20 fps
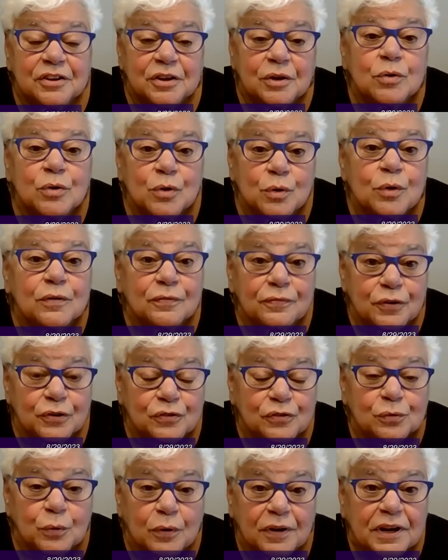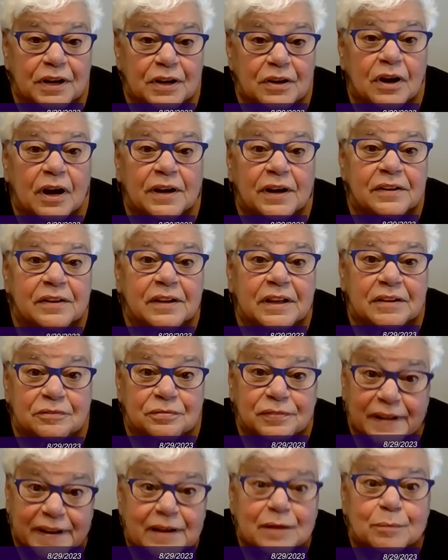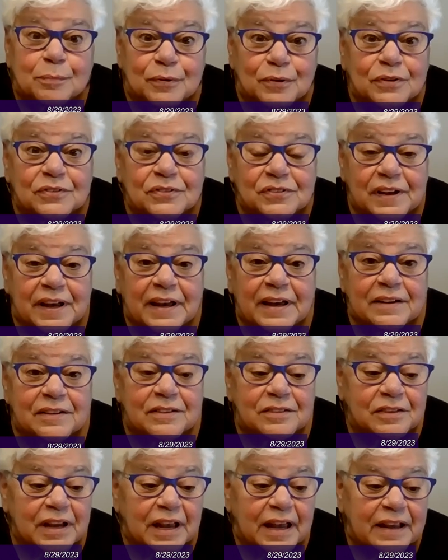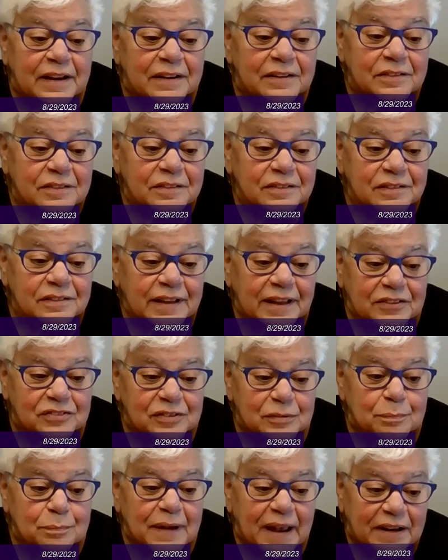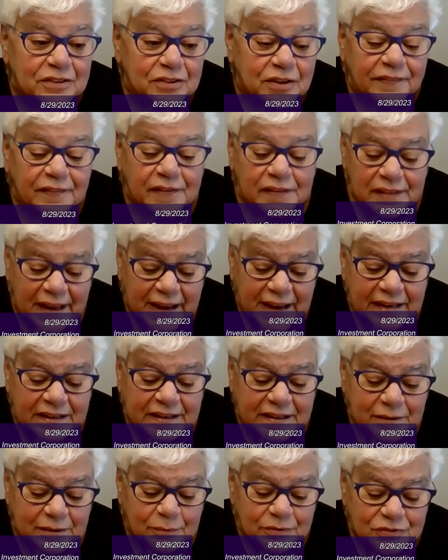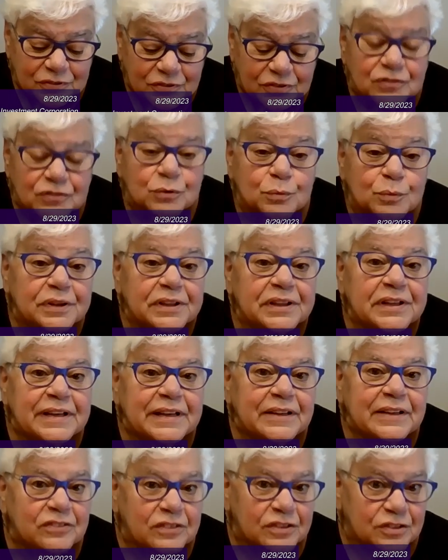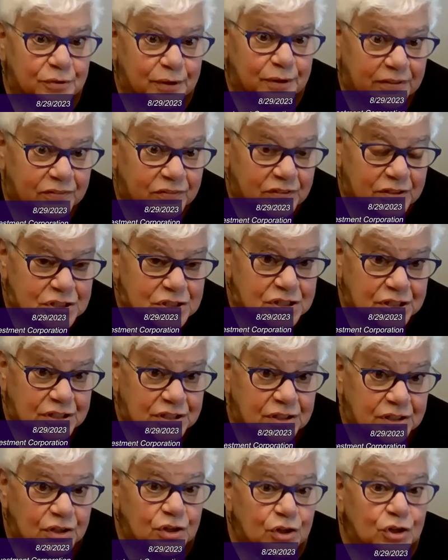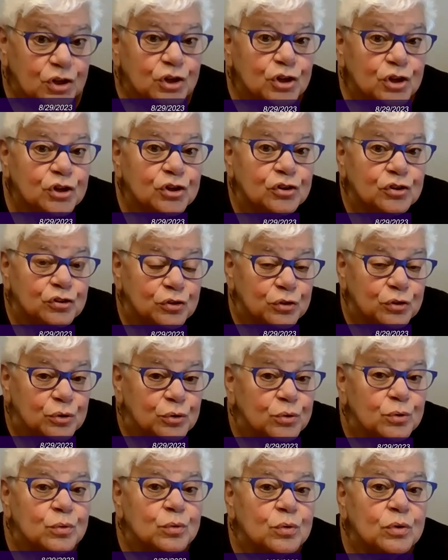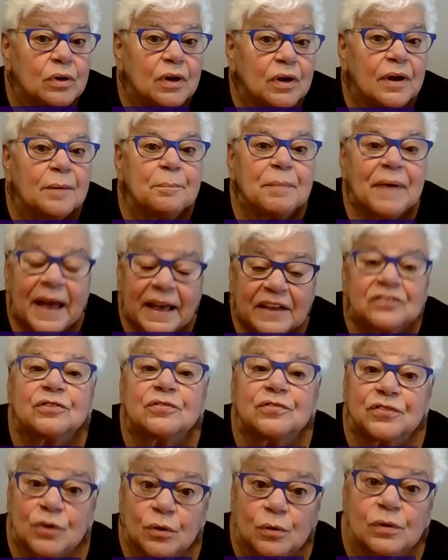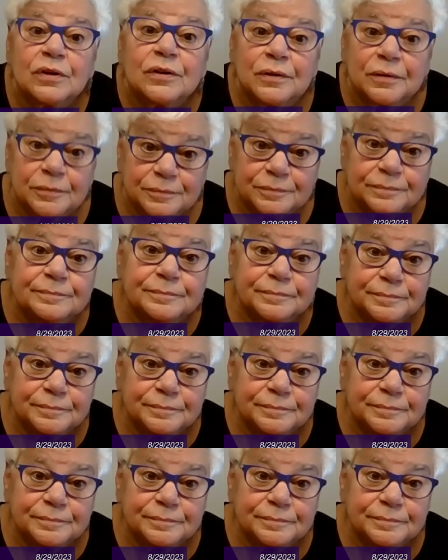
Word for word: you know, who were first working on inflatables and and less impact on the land, and it was just a really easy transition to passive solar.